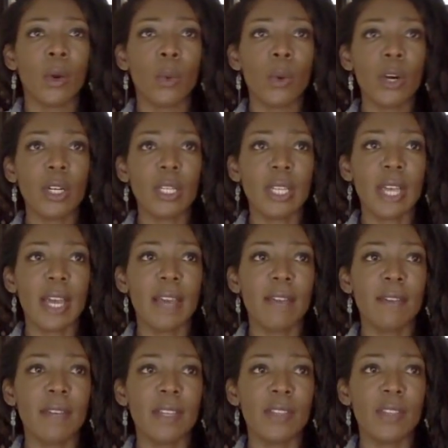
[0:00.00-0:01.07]
work life
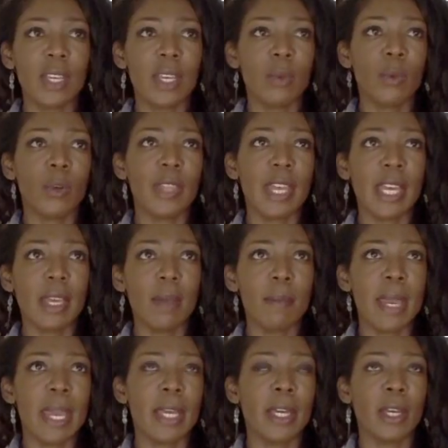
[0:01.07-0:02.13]
and seeing where they can
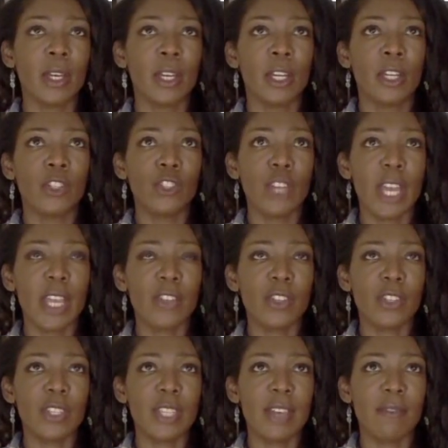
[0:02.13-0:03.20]
make
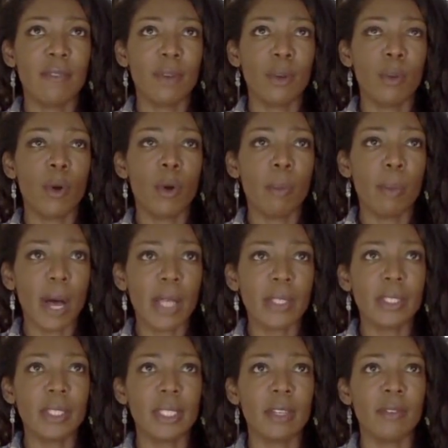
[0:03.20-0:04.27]
changes that feel more
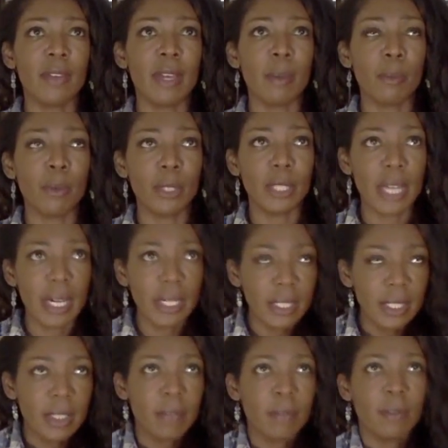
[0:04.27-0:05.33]
positive and
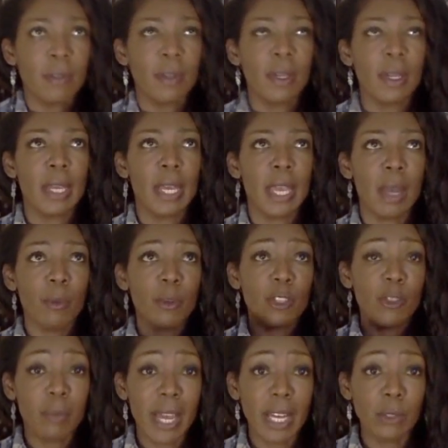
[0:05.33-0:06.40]
productive and
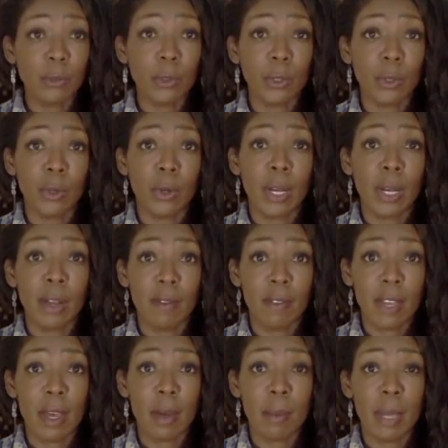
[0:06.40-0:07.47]
respectful of
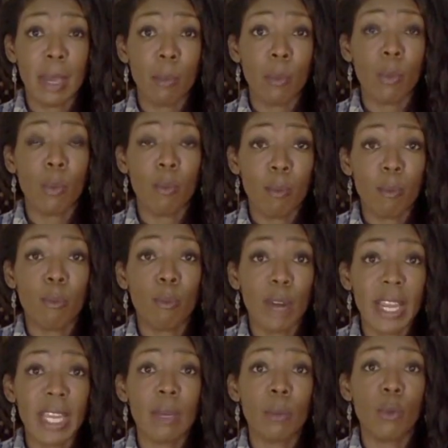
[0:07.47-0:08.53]
them and
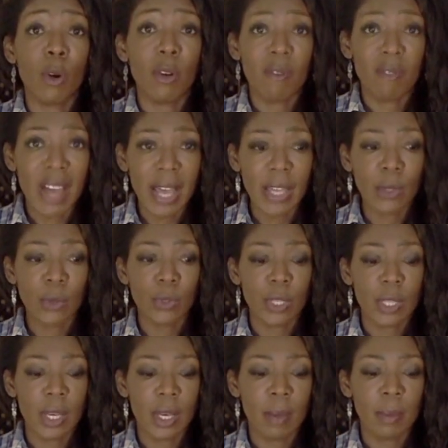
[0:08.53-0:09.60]
bringing more value to
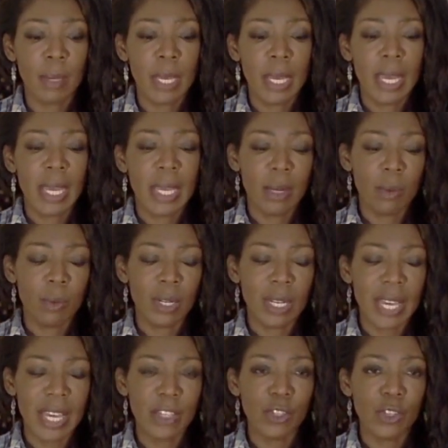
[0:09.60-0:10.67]
them. And in
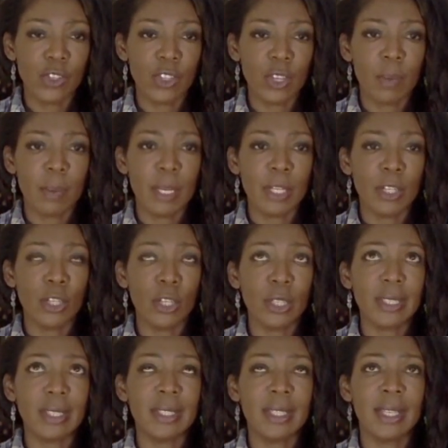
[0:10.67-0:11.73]
relationship, it
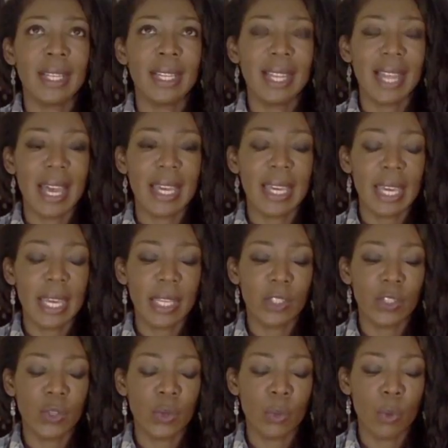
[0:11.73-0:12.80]
looks like
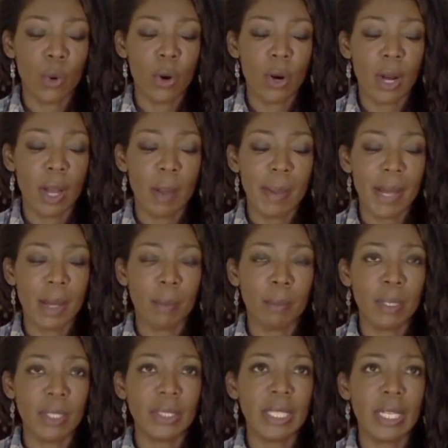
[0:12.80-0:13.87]
it's more about
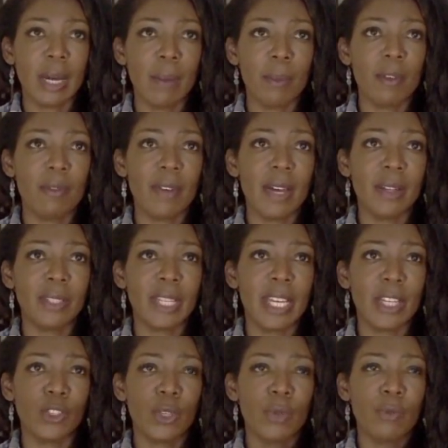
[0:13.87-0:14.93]
building up the
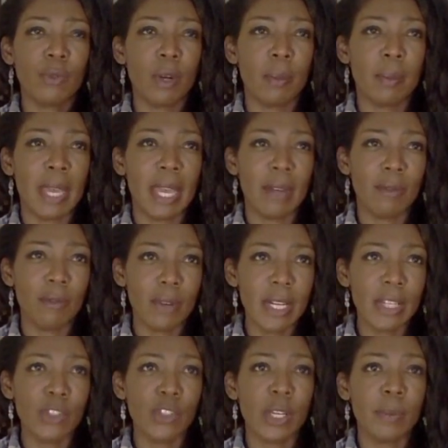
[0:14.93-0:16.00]
foundation from a
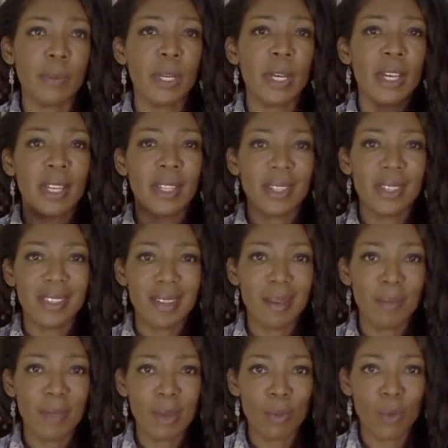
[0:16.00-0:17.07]
friendship to
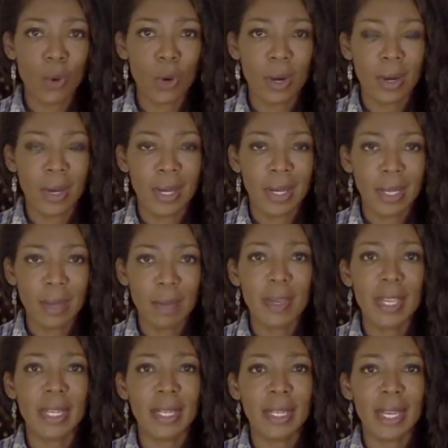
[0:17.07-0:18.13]
something more
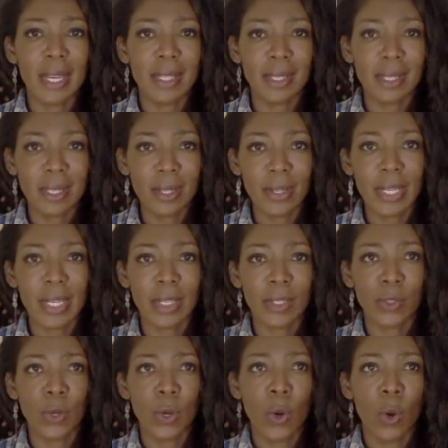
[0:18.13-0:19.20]
committed and
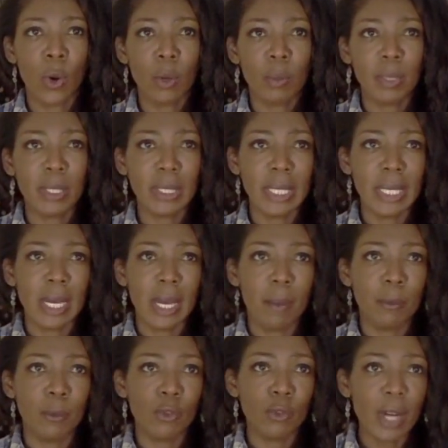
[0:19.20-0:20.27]
serious, or building up
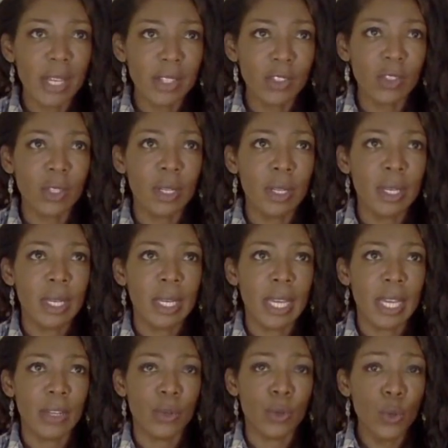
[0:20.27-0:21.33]
trust
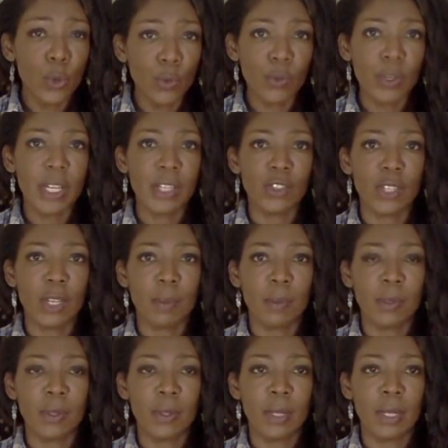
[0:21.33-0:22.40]
in new
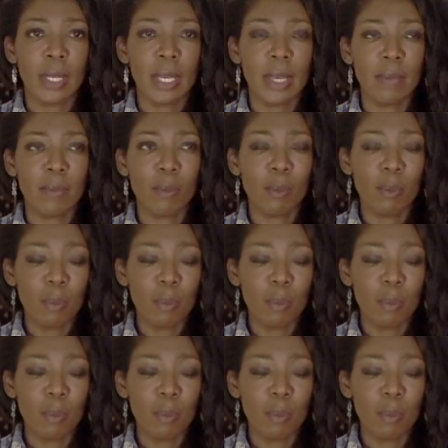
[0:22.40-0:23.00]
friendships and